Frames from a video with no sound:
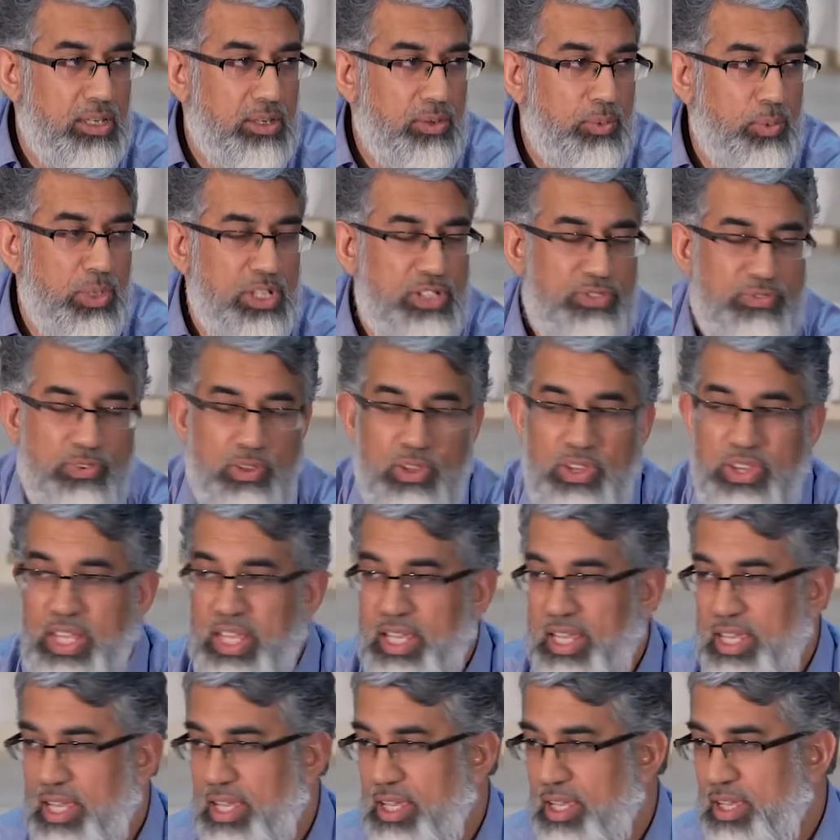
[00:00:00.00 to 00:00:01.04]
Wishful
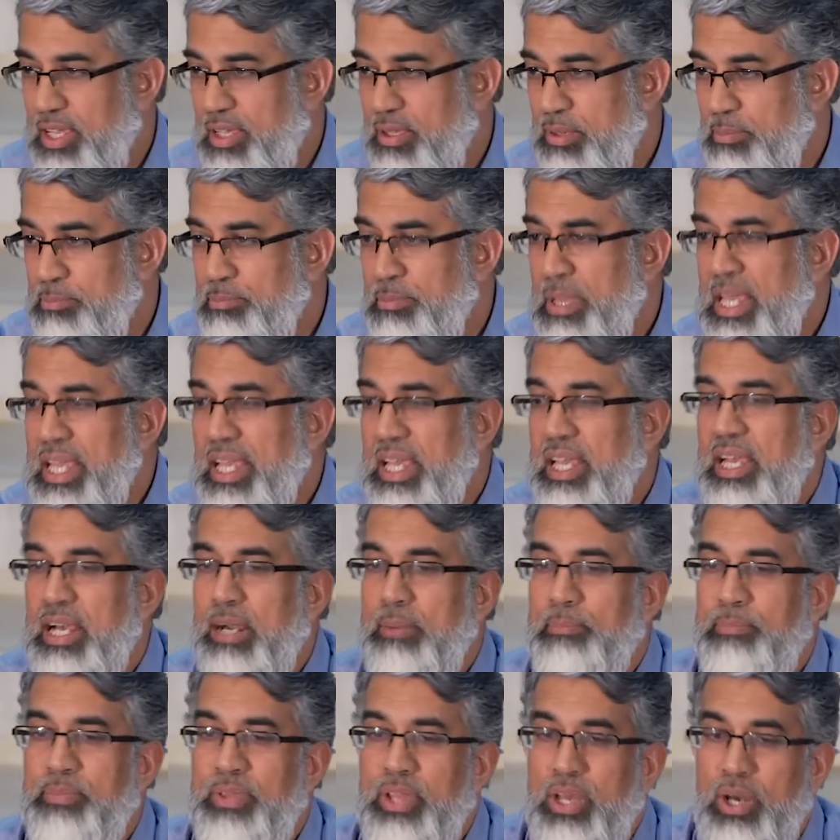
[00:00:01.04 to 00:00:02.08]
thinking. Making
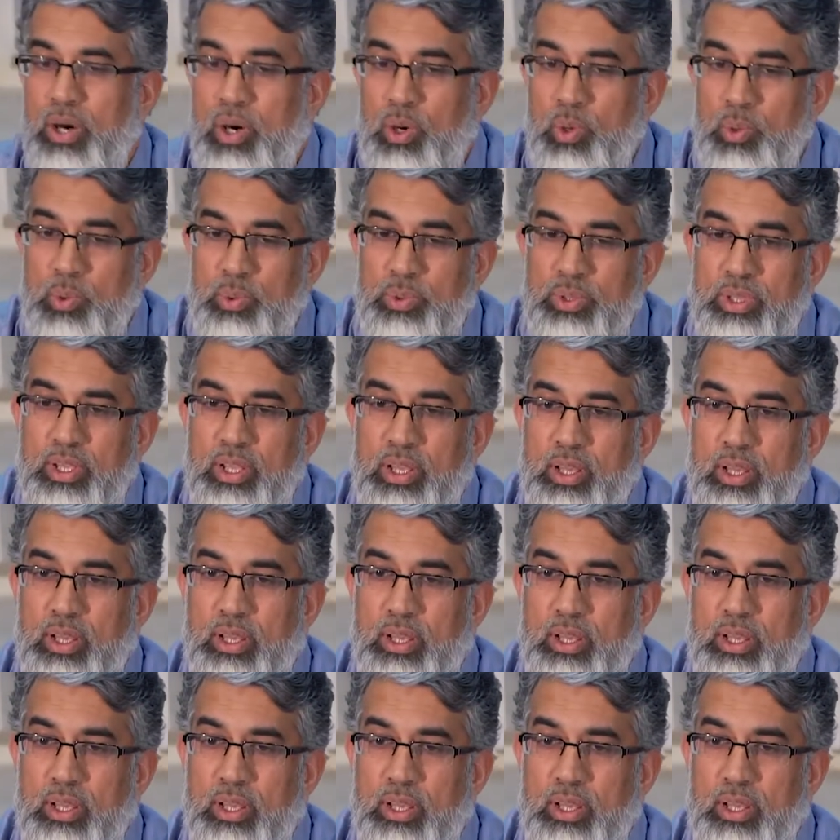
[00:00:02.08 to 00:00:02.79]
up their own